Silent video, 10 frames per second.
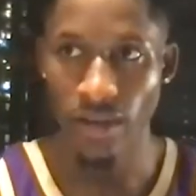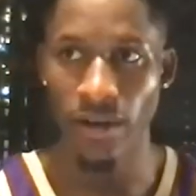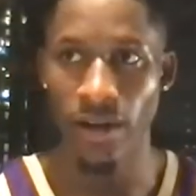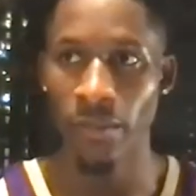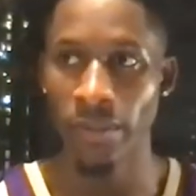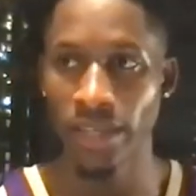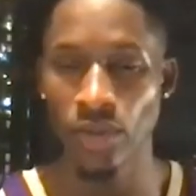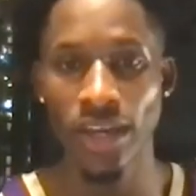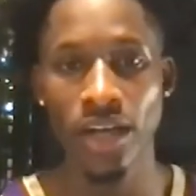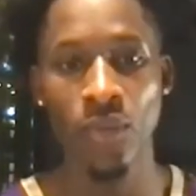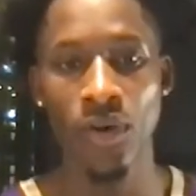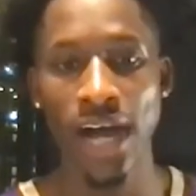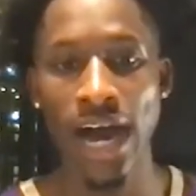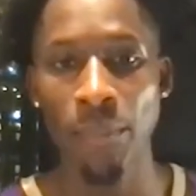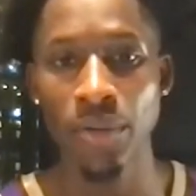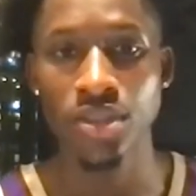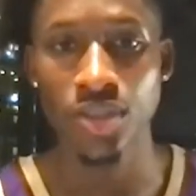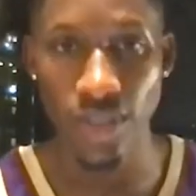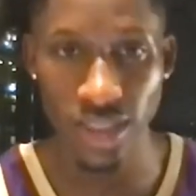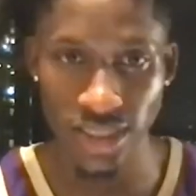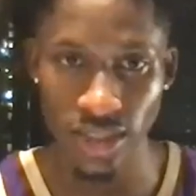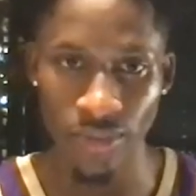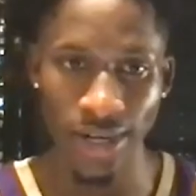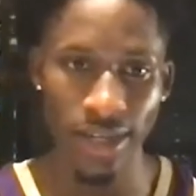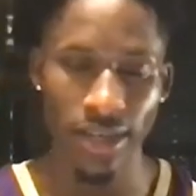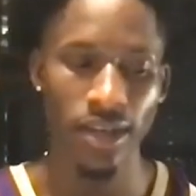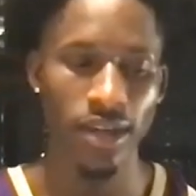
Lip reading: And you hit a word opportunity, right?